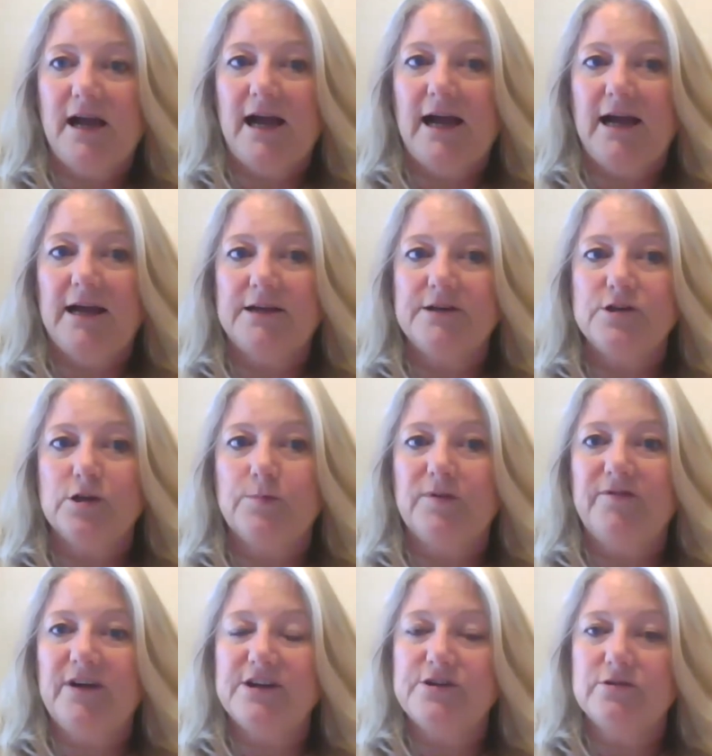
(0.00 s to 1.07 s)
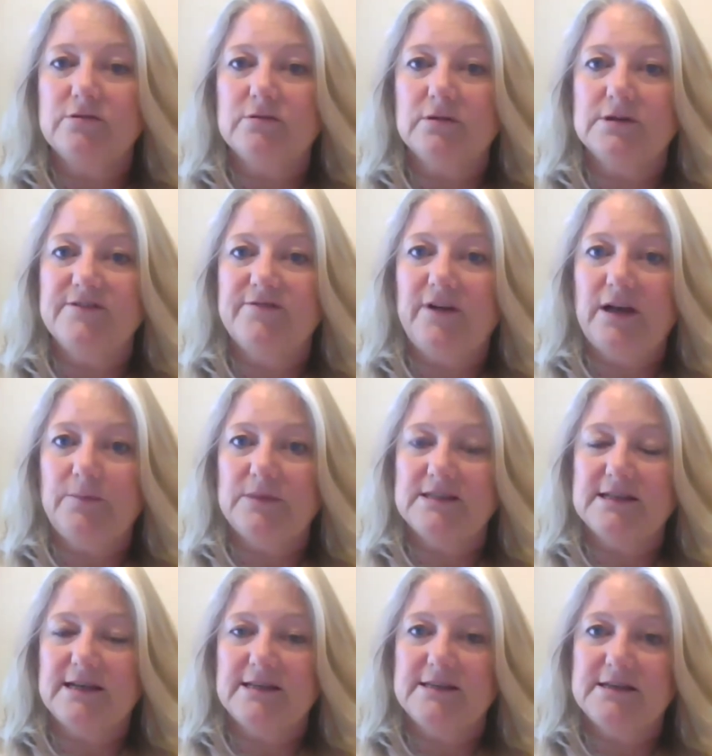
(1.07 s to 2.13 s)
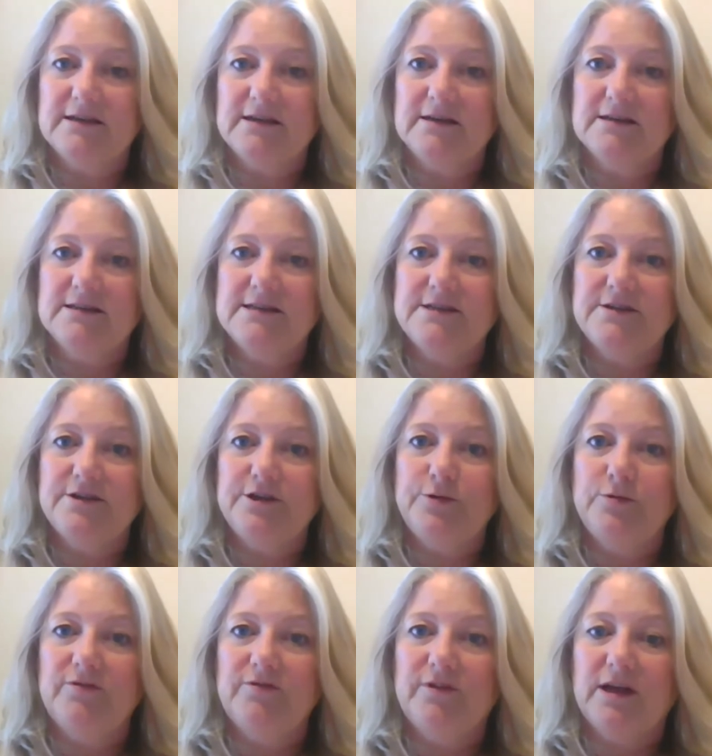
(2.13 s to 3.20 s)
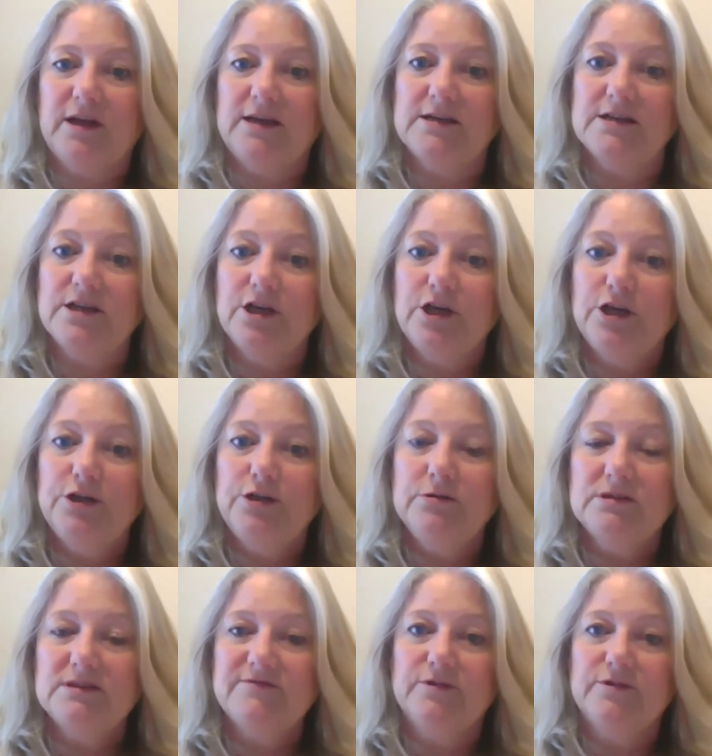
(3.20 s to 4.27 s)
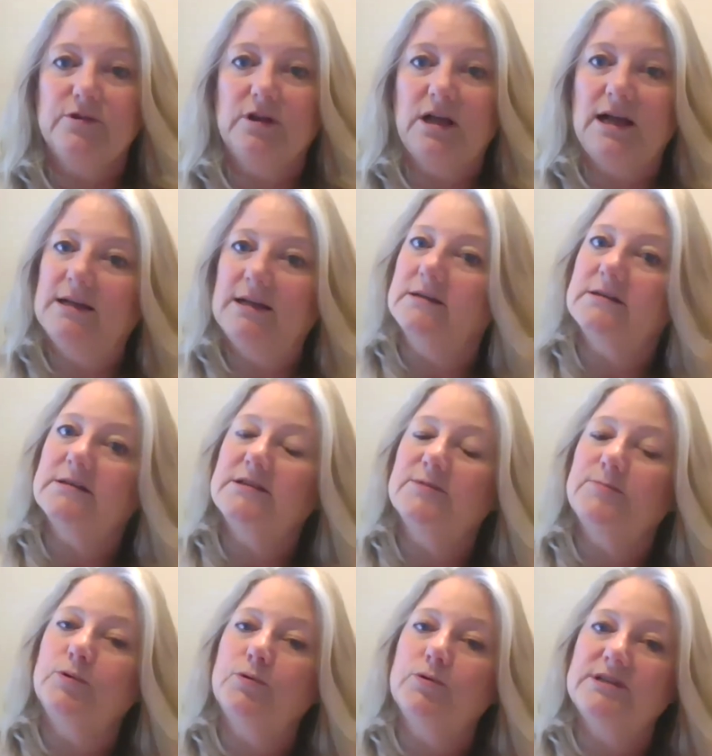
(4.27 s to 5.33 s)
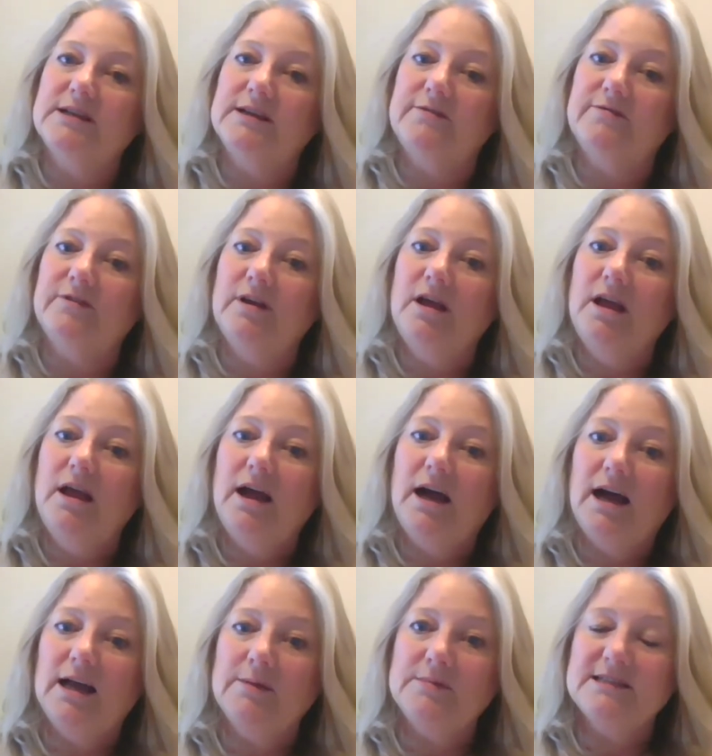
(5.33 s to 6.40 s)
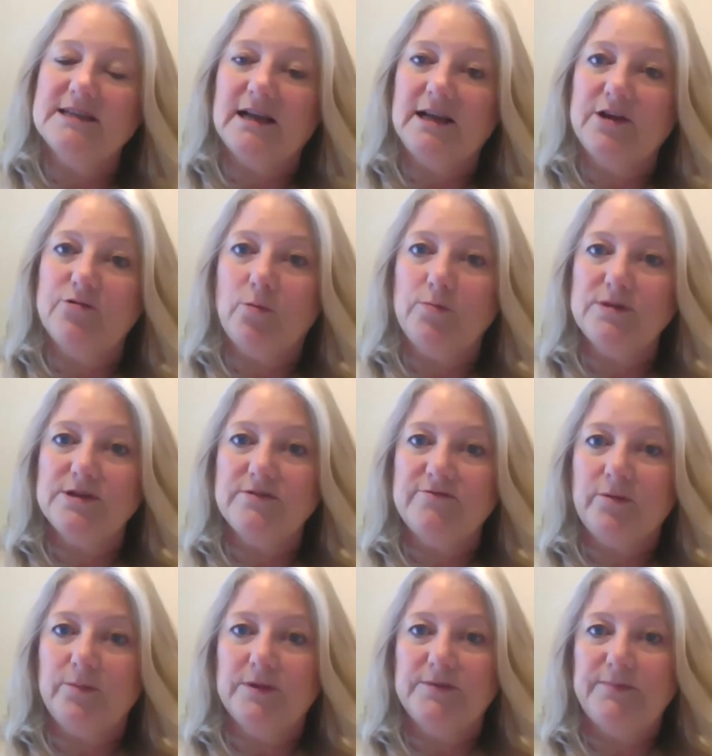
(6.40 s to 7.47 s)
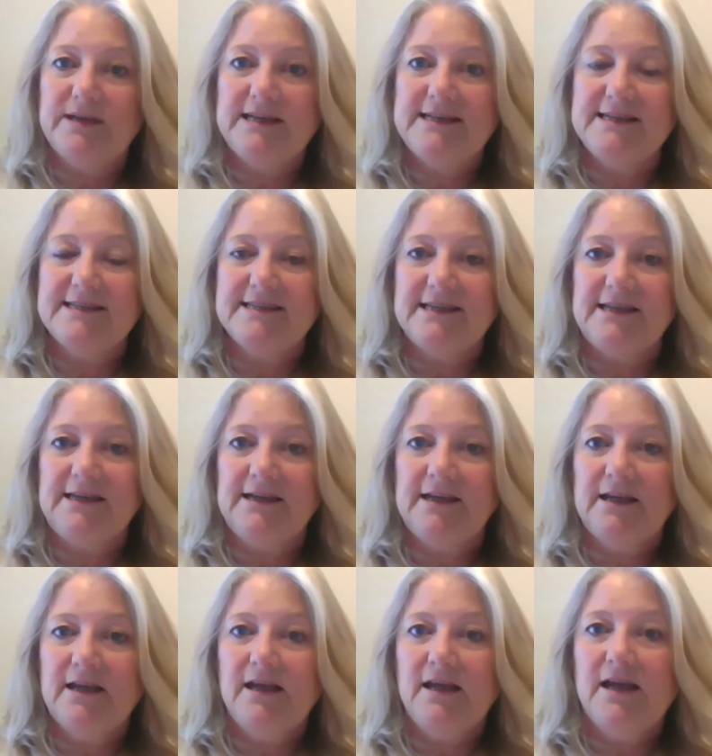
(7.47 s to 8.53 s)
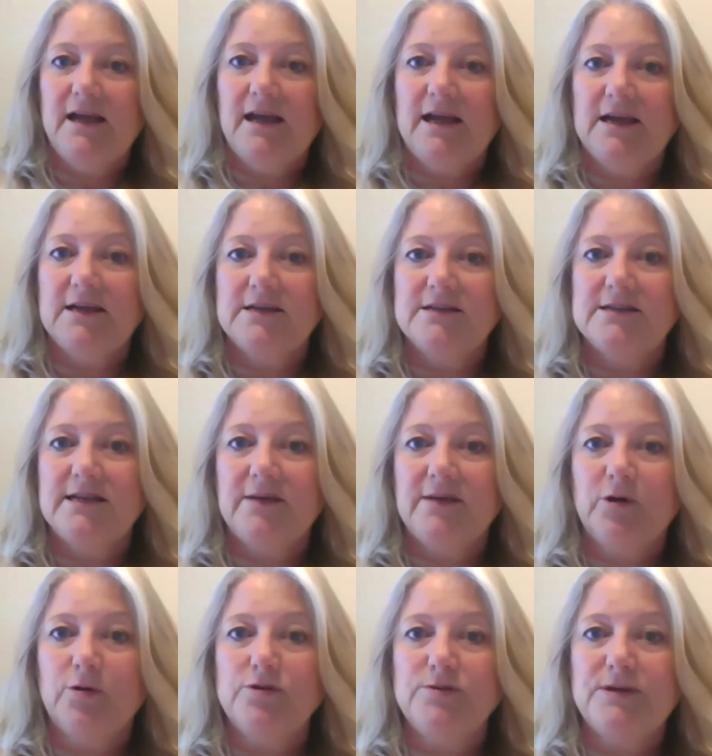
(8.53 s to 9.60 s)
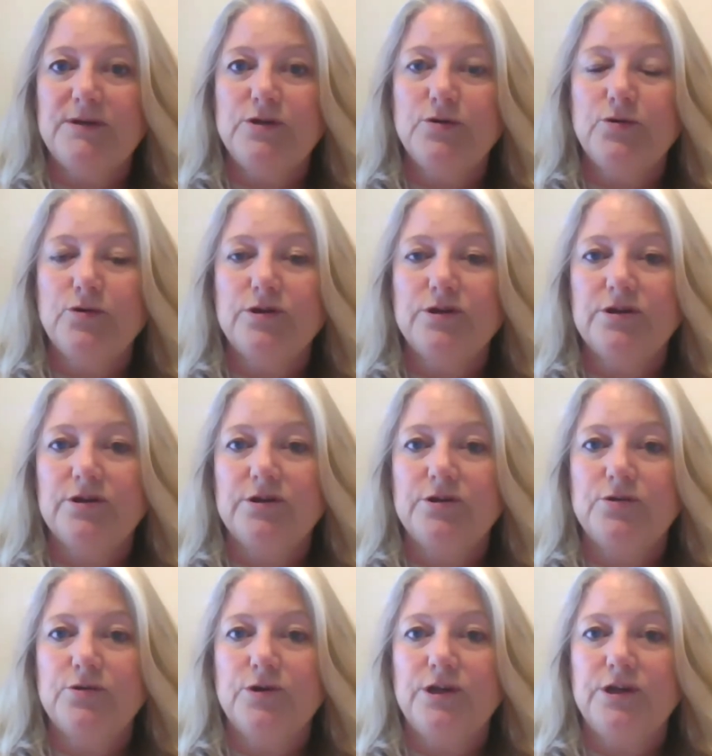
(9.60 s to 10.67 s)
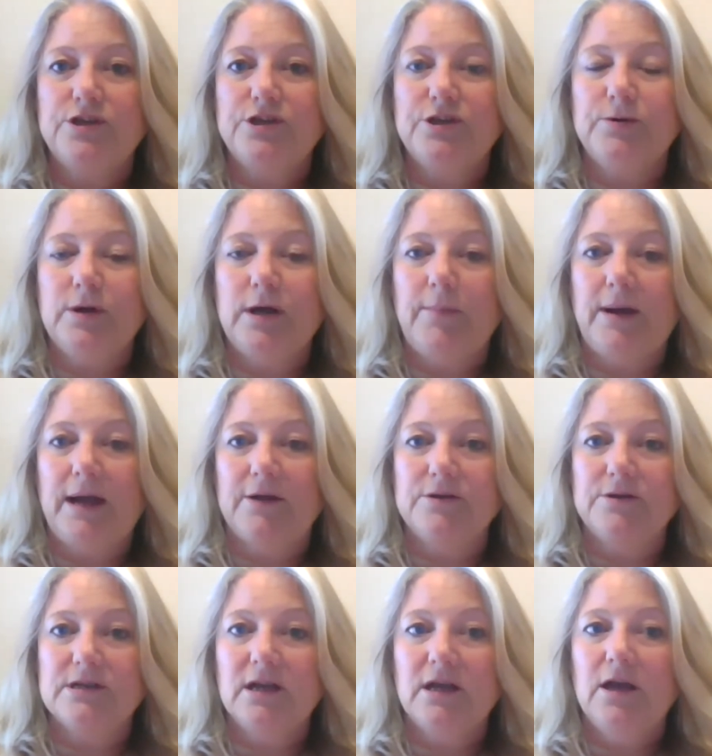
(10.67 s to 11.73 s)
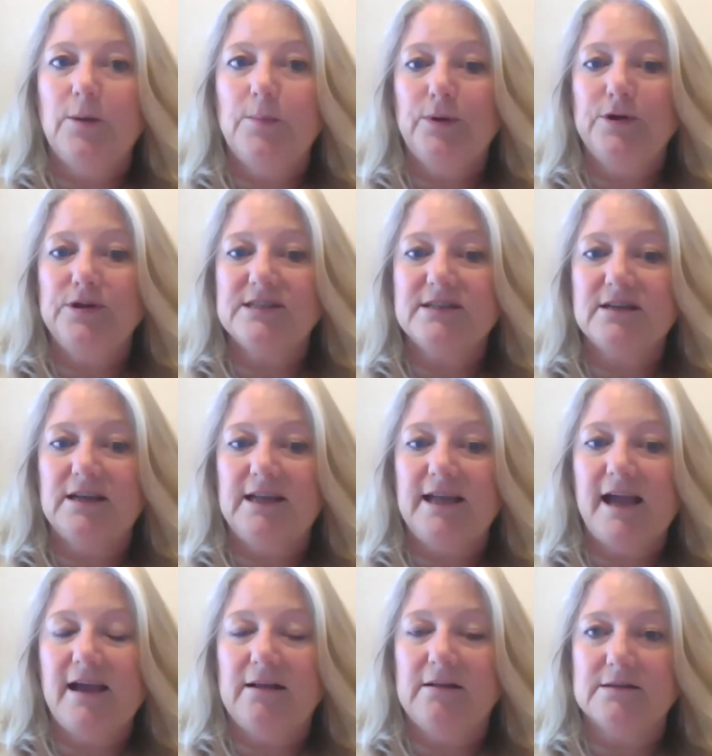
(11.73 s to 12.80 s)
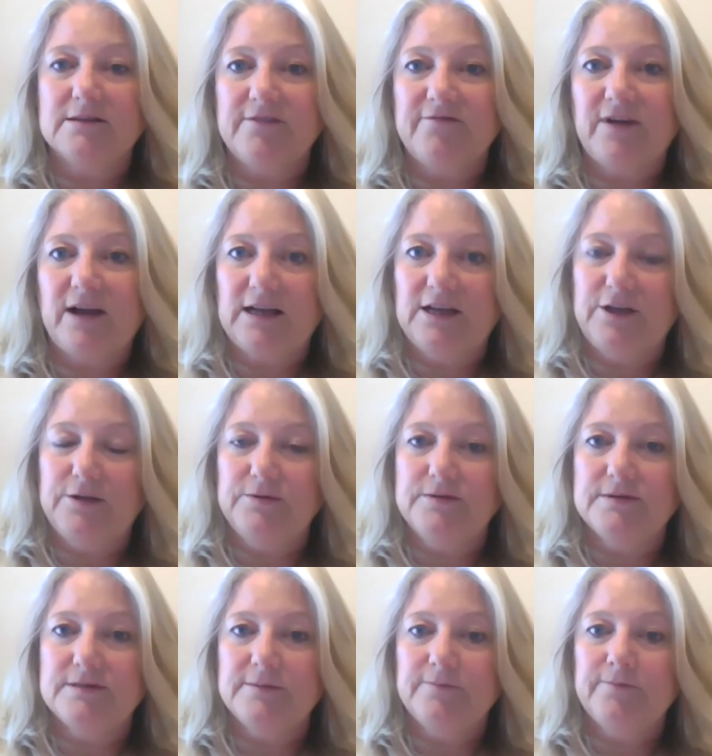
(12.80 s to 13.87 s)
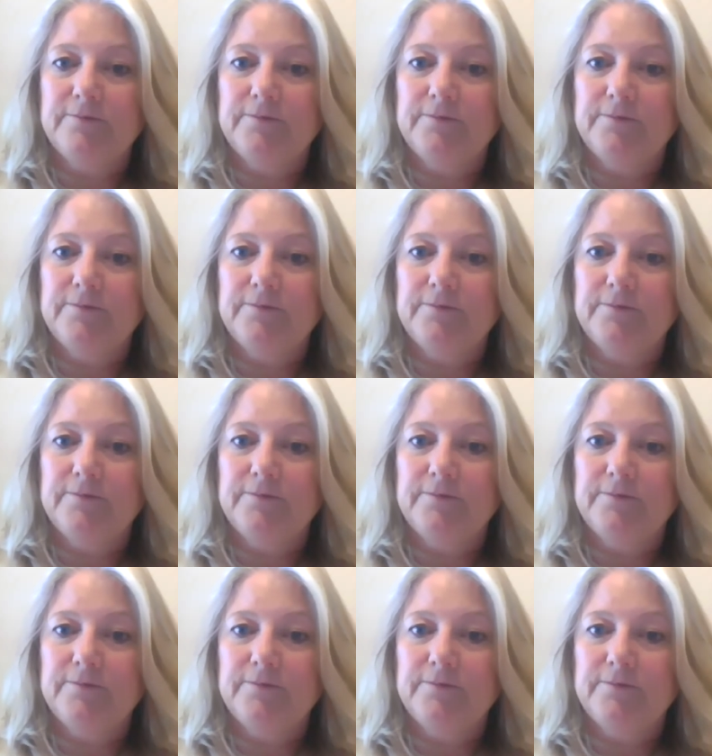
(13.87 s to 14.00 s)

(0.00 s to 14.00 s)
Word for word: and the Professional Development Centre consider that you will find useful and supportive. I'm Sally Crompton from the PDC and today I'm going to be talk to, talking to you about personally held values.